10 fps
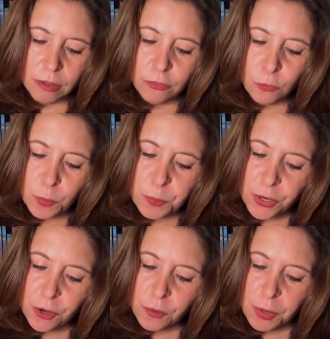Flora
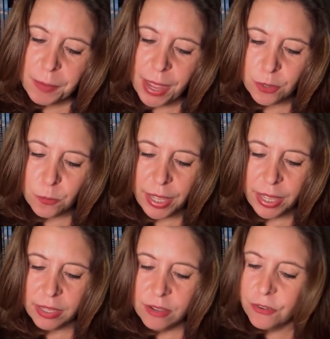put her green pen
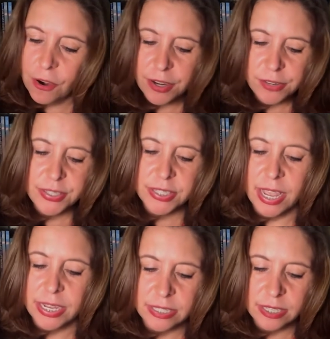away, far out of
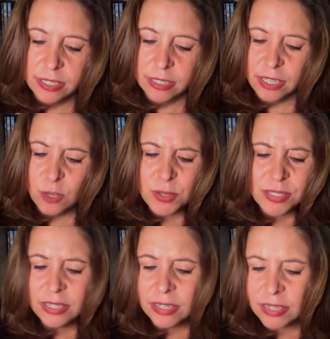sight. It
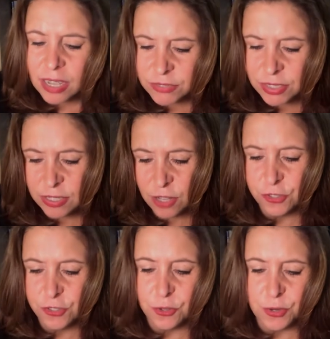wasn't enough to tell
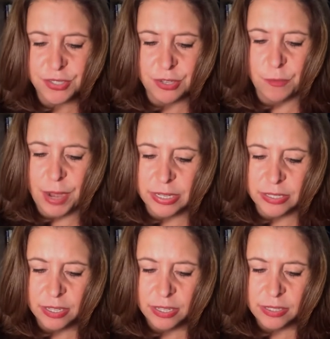stories and
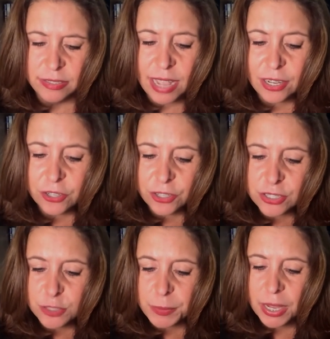write. Dad
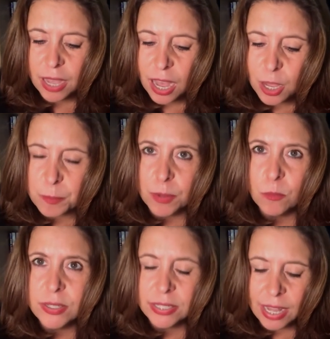couldn't speak up. It
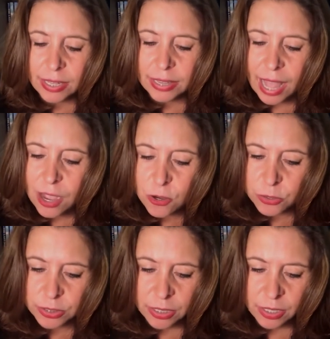wasn't
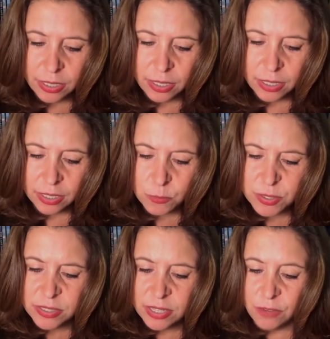allowed. It
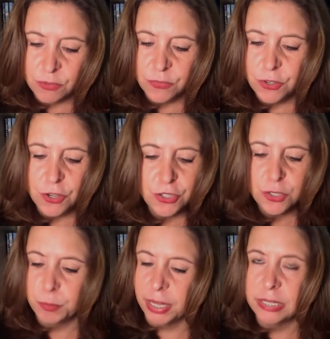was safer for her
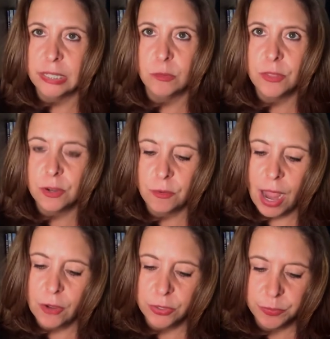to blend in with the
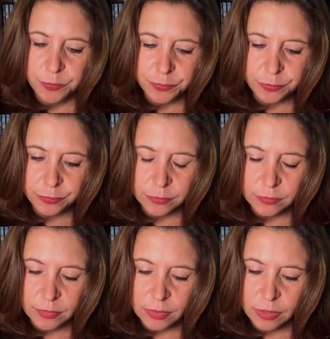crowd.
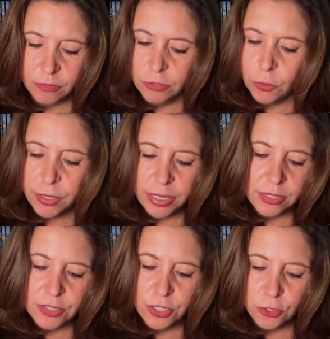Floor
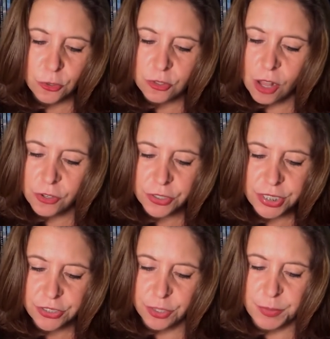needed to use all her
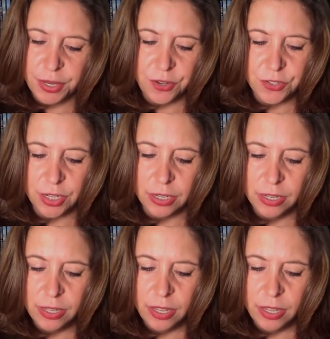determination